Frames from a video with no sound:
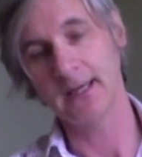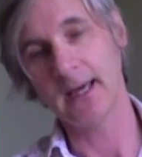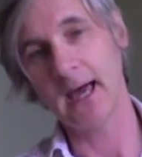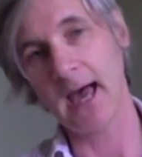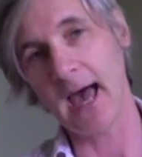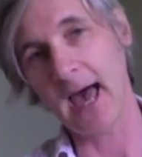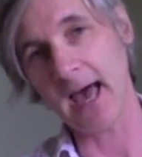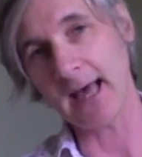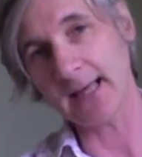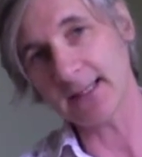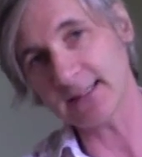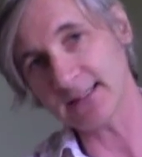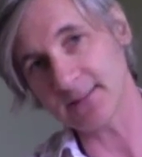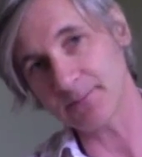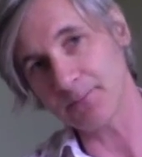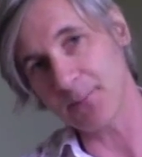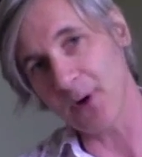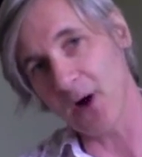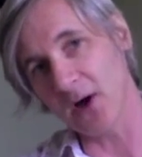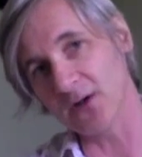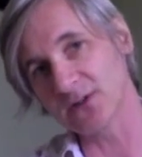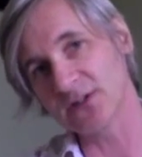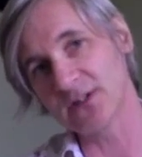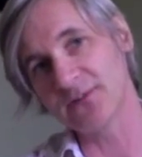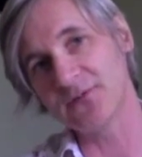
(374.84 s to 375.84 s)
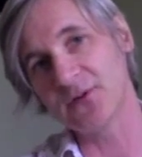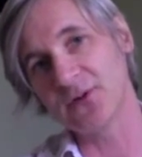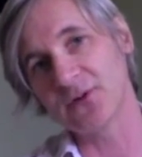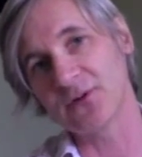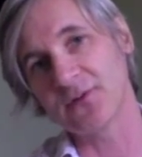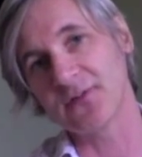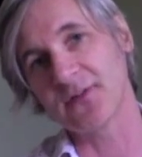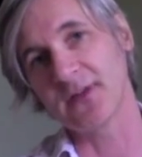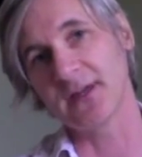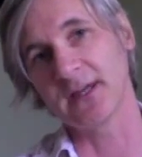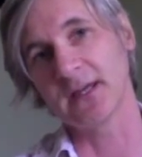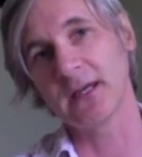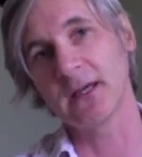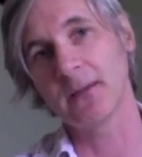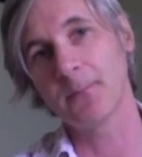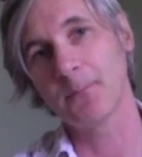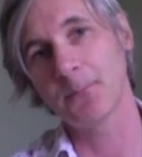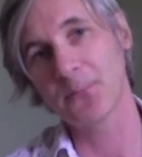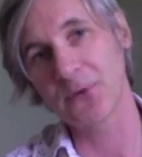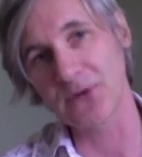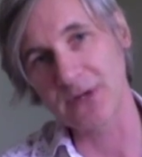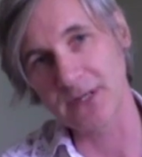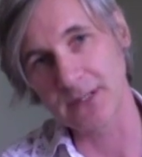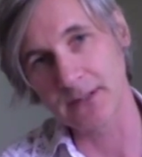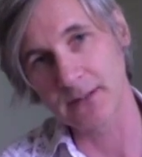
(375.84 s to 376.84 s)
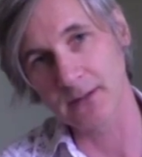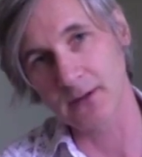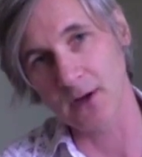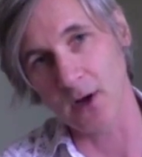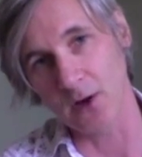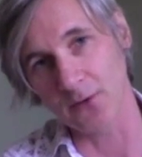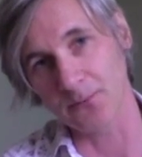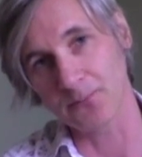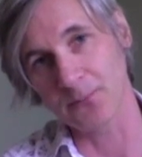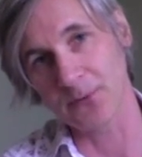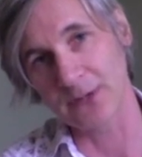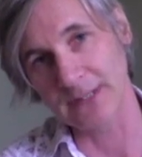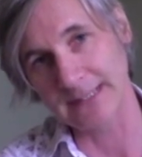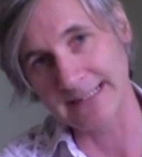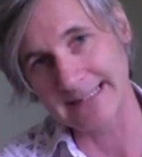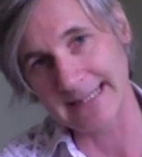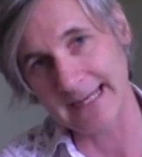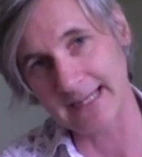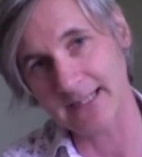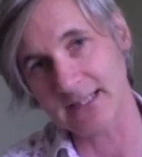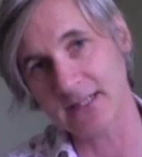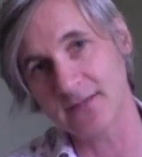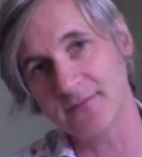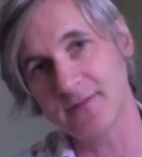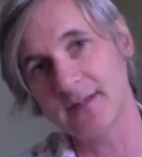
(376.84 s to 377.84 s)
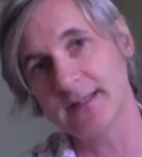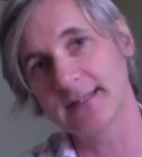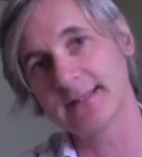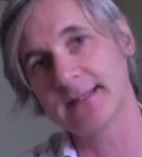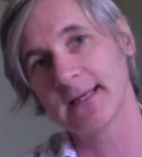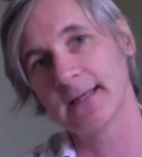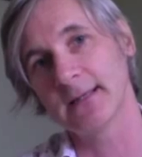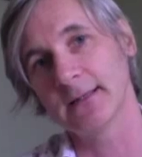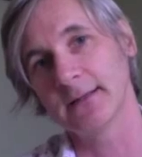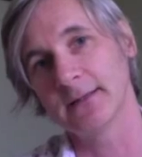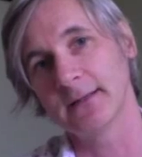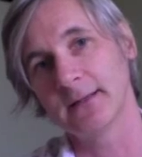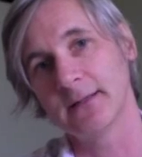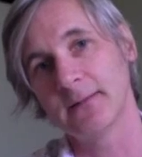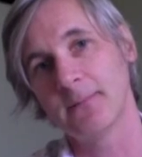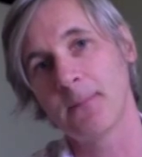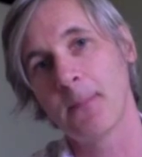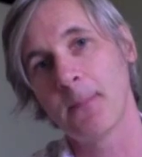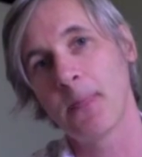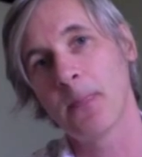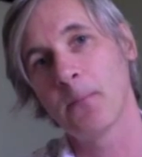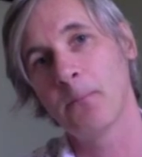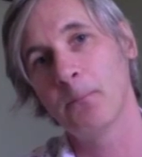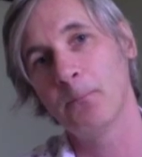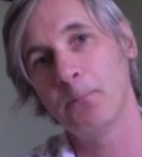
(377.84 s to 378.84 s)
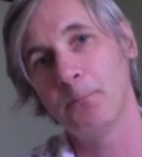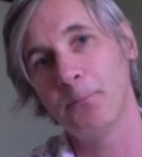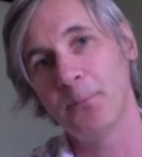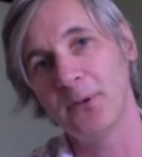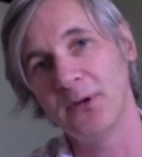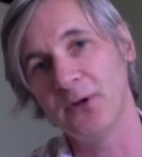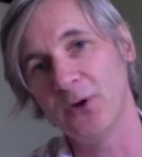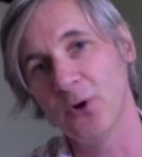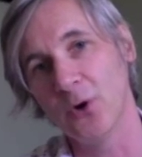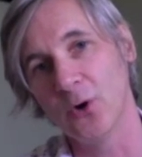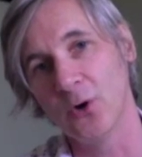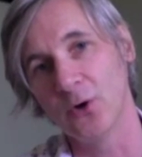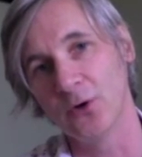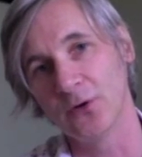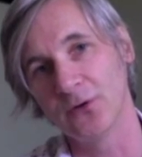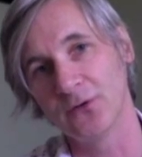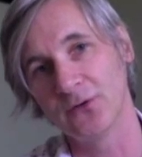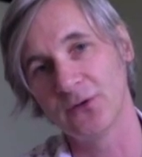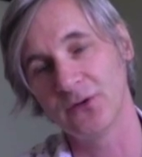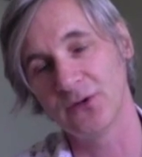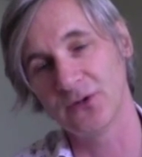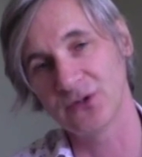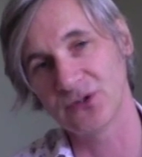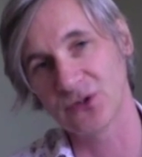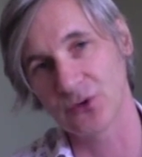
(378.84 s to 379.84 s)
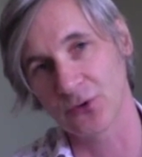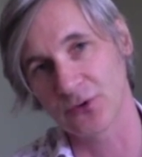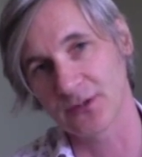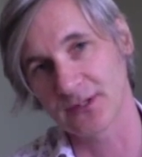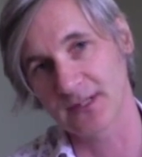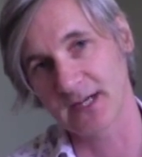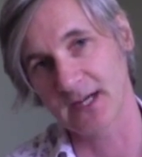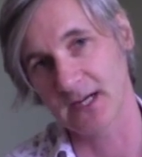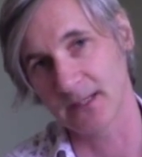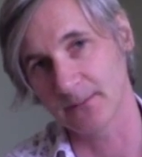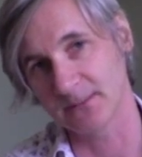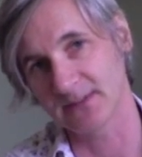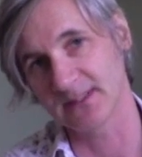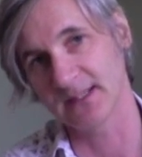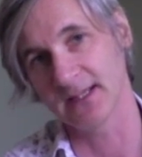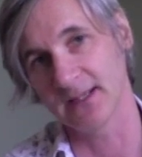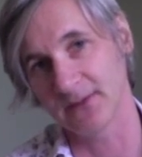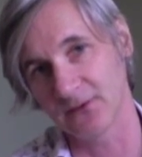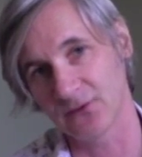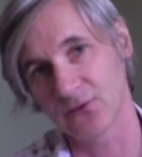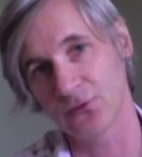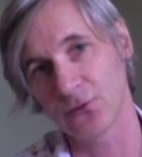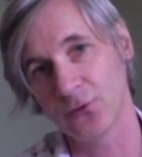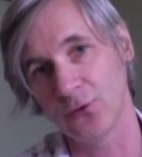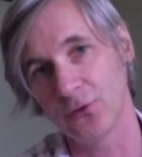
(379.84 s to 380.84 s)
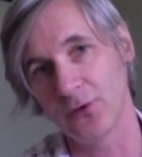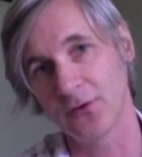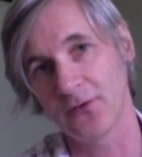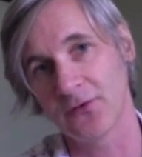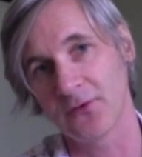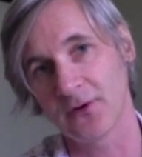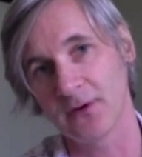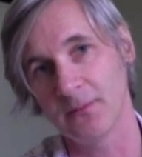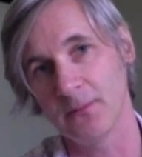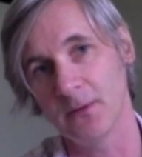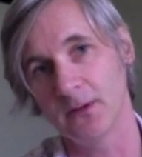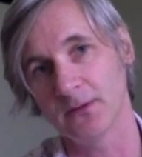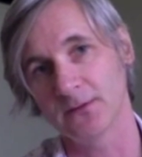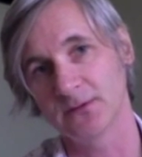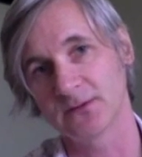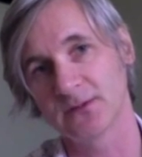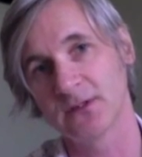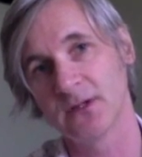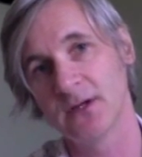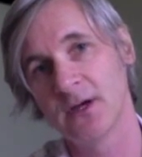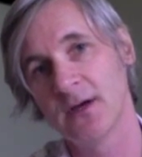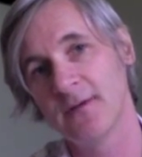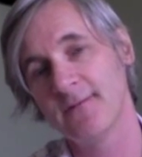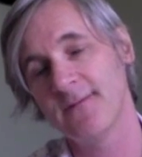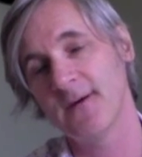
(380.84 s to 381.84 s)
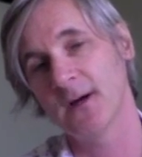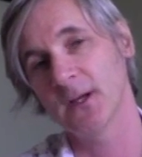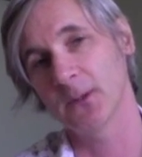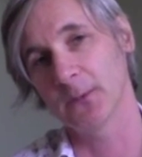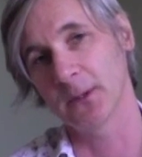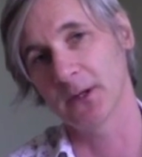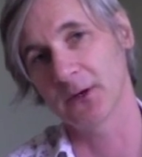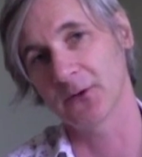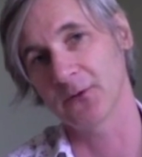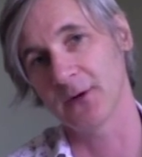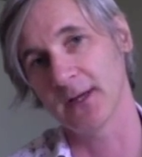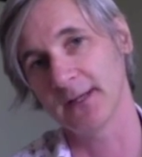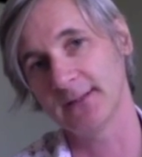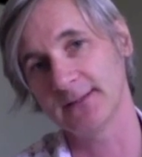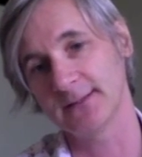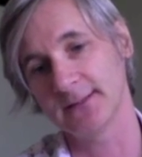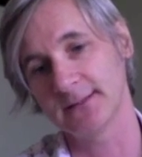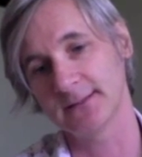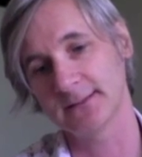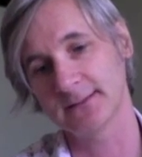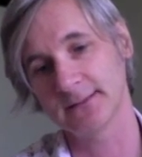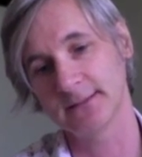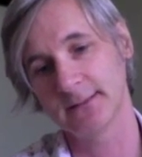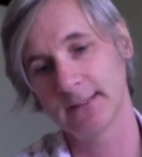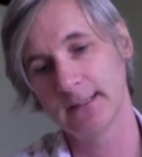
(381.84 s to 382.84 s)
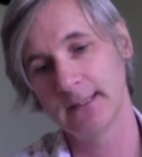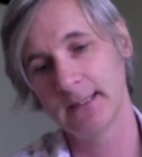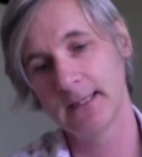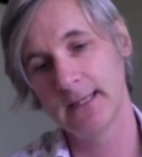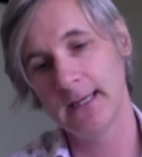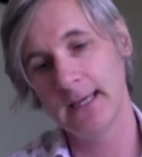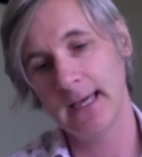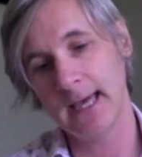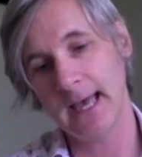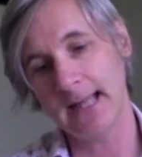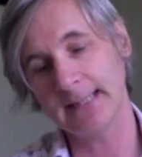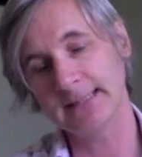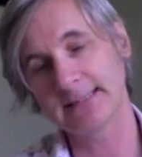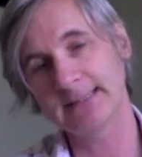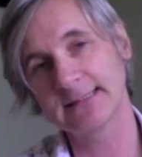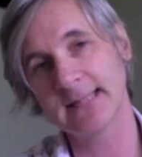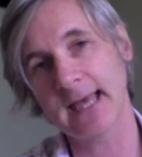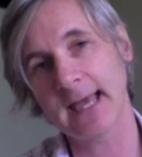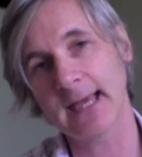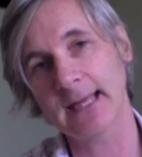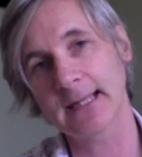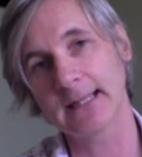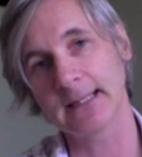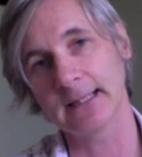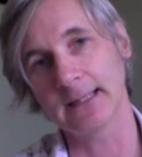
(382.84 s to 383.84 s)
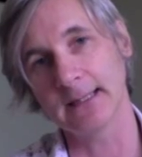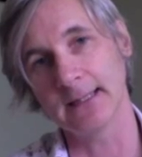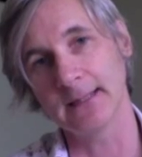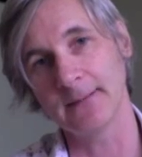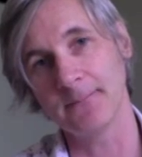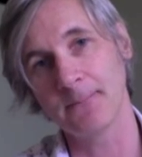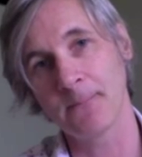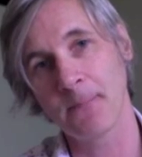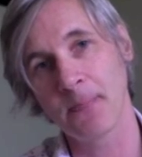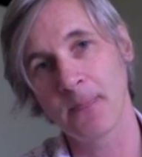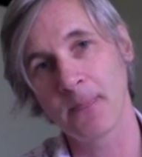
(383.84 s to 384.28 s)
Has positive future thinking got predictive utility beyond the short term, say two to three months? following crisis? And secondly,